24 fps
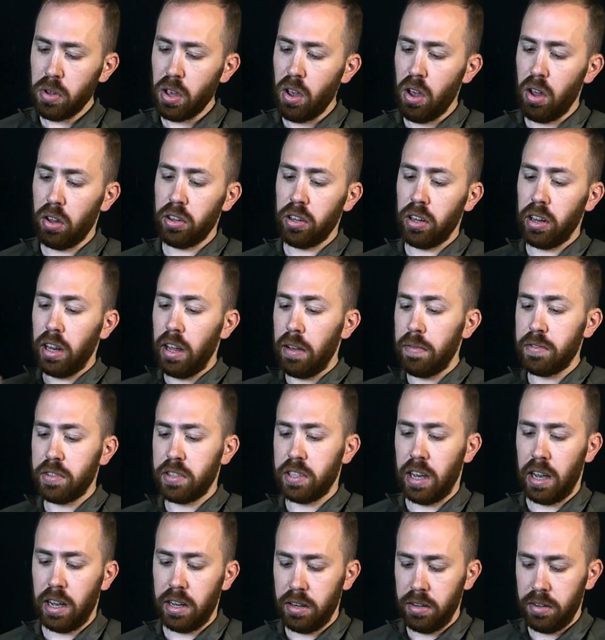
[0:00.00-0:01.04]
on the left
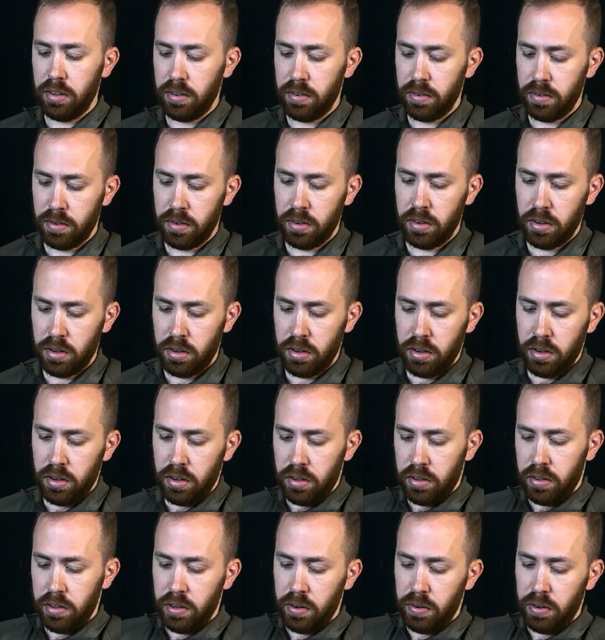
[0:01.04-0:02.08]
side,
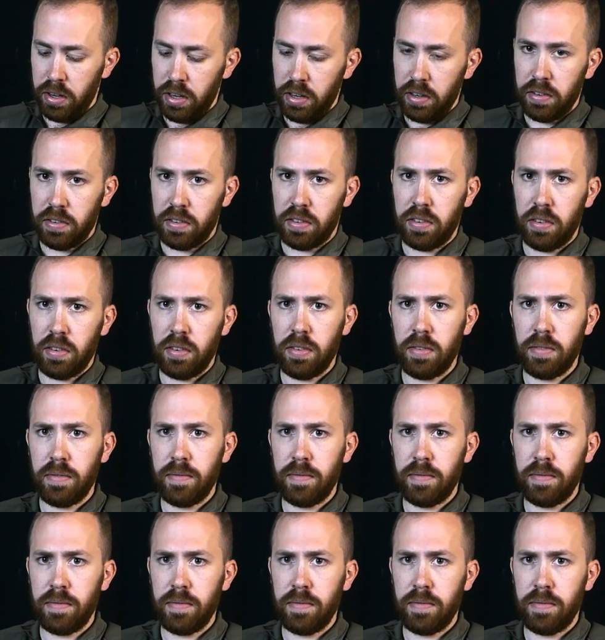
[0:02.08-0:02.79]
there is